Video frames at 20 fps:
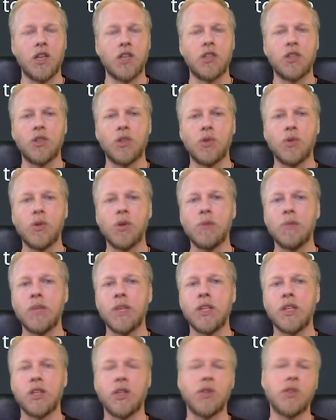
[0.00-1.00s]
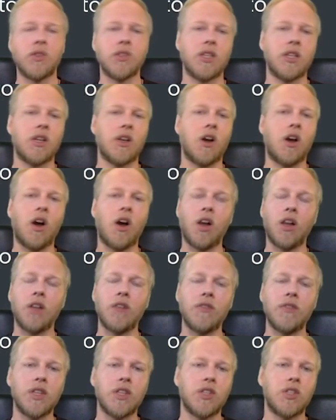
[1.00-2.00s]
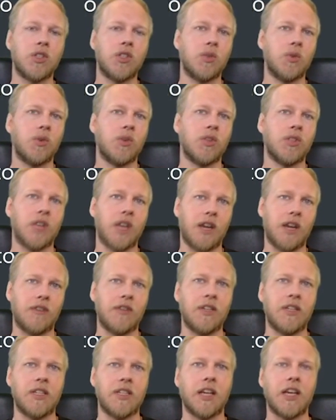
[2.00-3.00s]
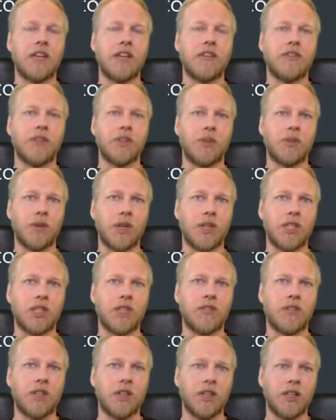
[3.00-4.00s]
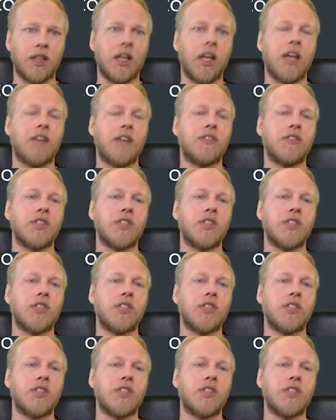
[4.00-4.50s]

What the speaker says: You will be using all of these tools every day for the rest of your life.